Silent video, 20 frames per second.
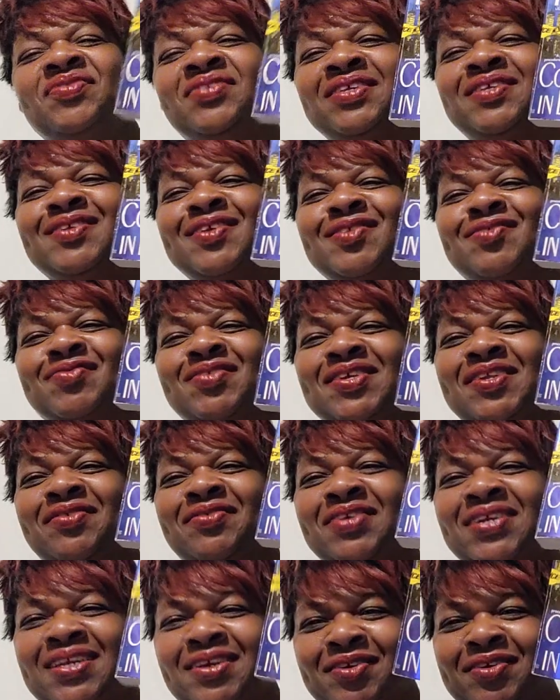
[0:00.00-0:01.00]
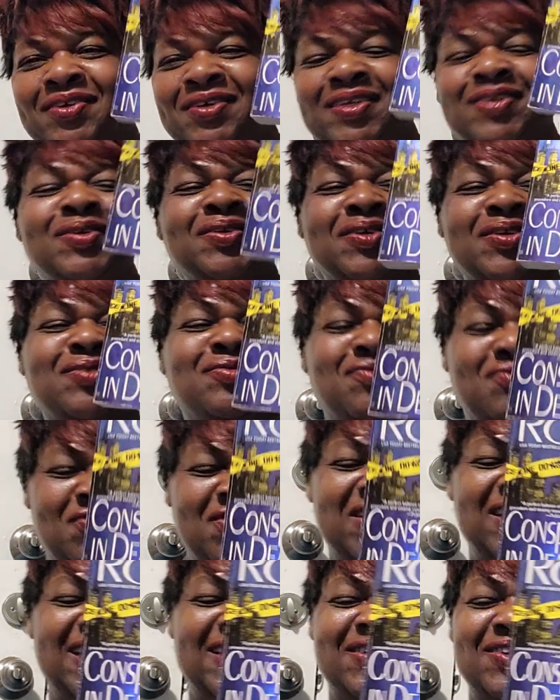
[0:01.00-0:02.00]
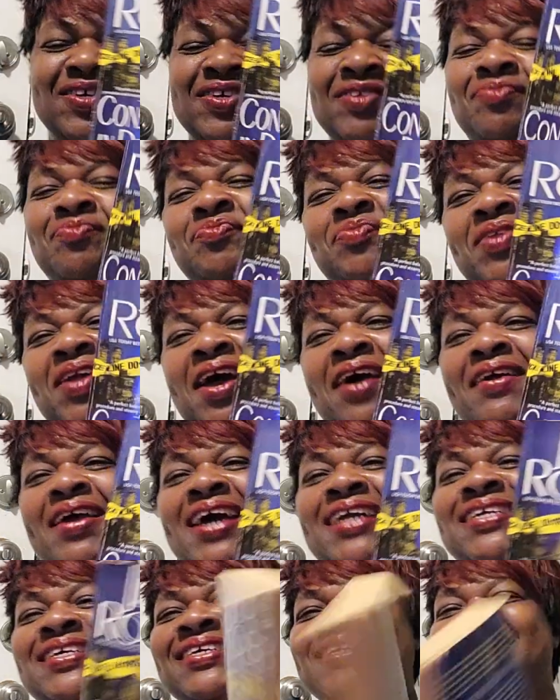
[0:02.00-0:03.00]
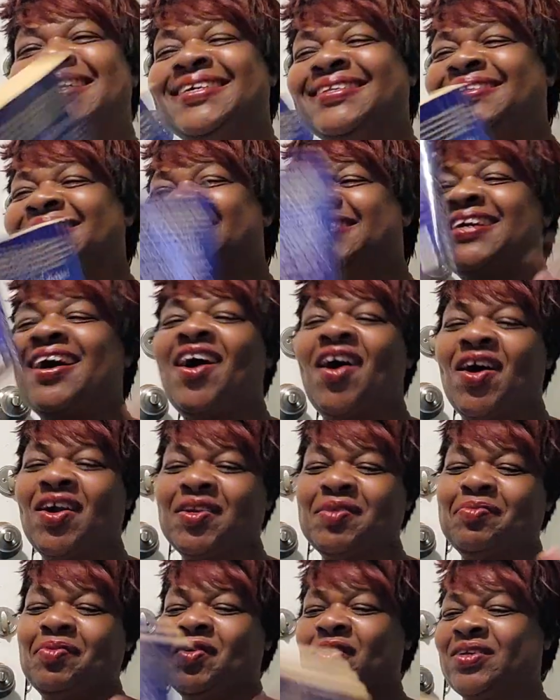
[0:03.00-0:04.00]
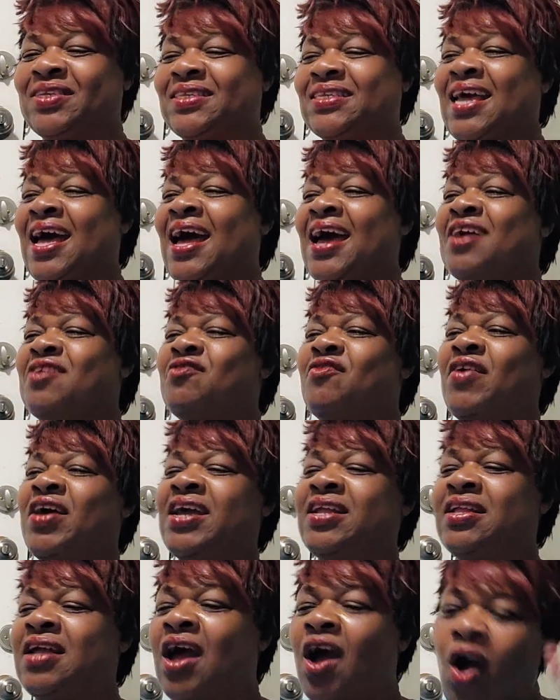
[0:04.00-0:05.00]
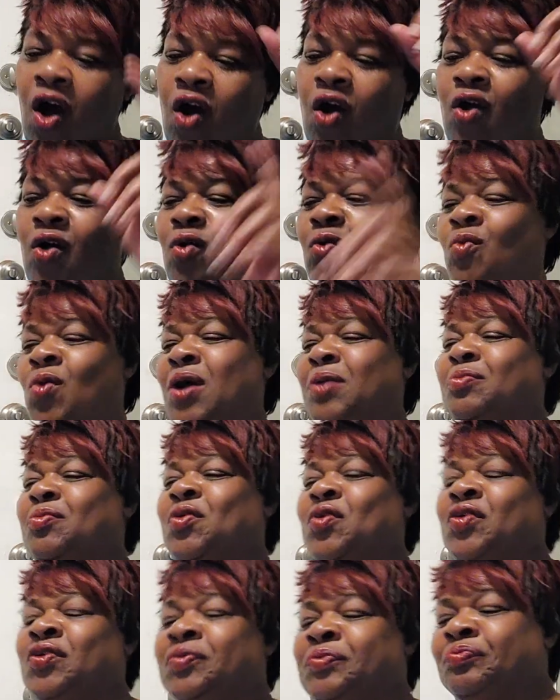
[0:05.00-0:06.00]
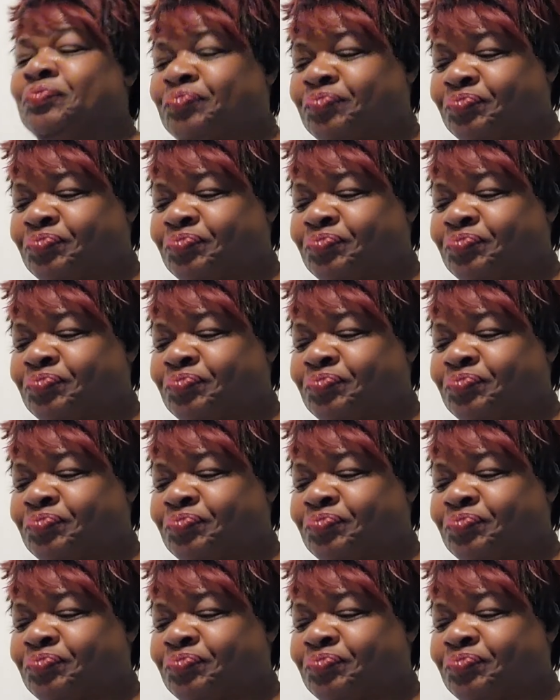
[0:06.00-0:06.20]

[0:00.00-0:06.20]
this was really, really good. This one was really good. Alrighty, these are all the books I read. Oh, one more.